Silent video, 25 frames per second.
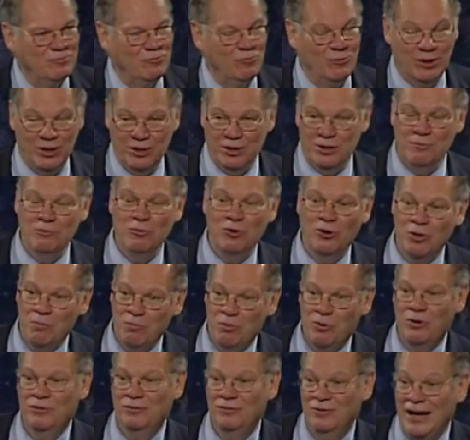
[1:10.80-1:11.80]
one of the more
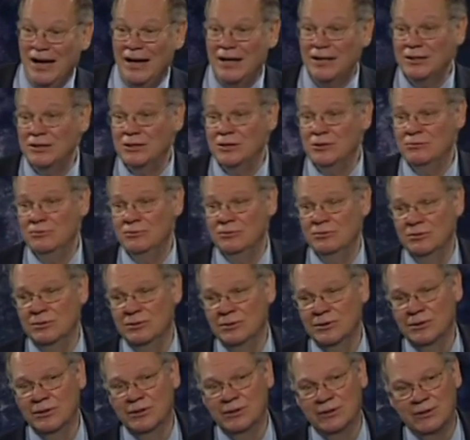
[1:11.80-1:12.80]
provocative
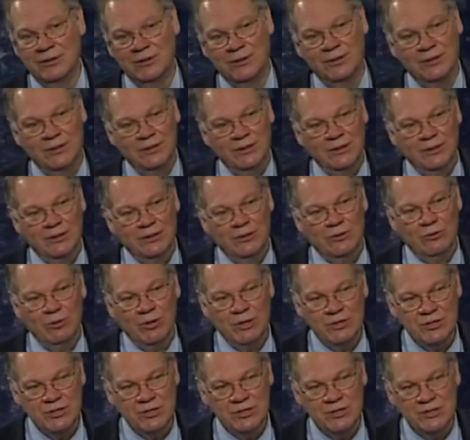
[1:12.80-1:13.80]

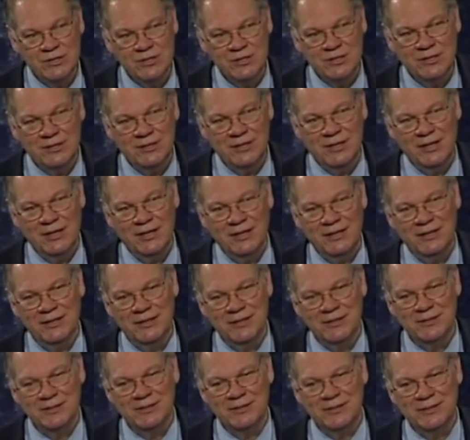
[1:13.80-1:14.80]
questions today
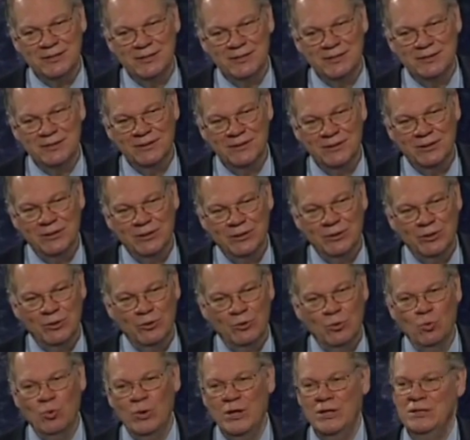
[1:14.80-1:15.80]
is,
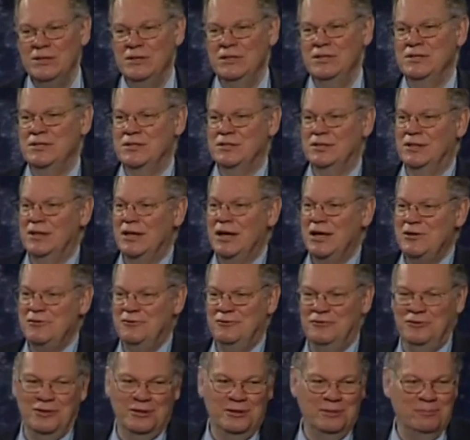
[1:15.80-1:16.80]
when does
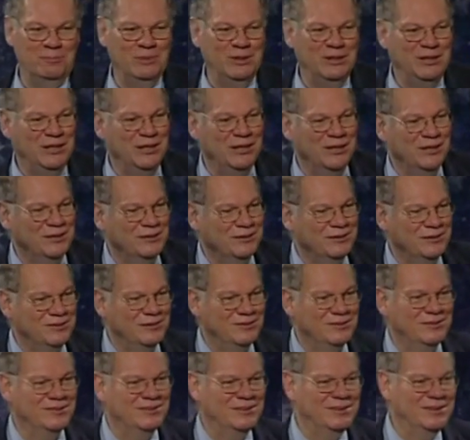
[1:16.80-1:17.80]
life begin?
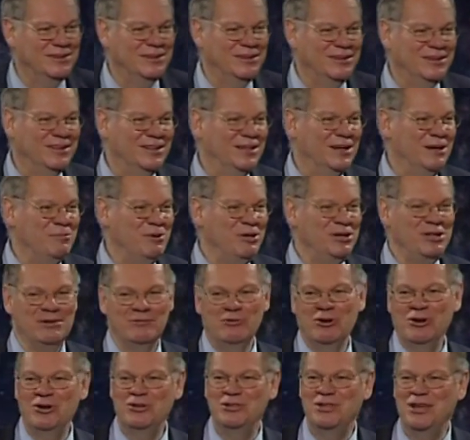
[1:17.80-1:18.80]
How many
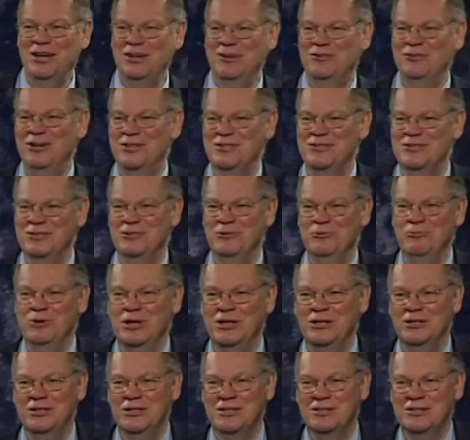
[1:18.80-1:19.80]
have heard that question?
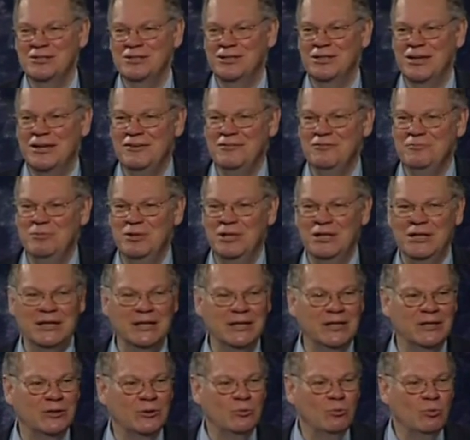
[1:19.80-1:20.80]
When does life
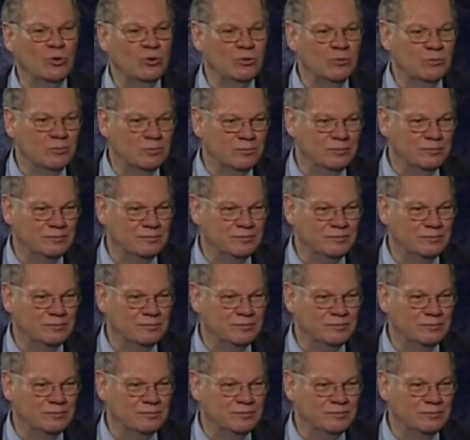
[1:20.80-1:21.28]
begin in the womb?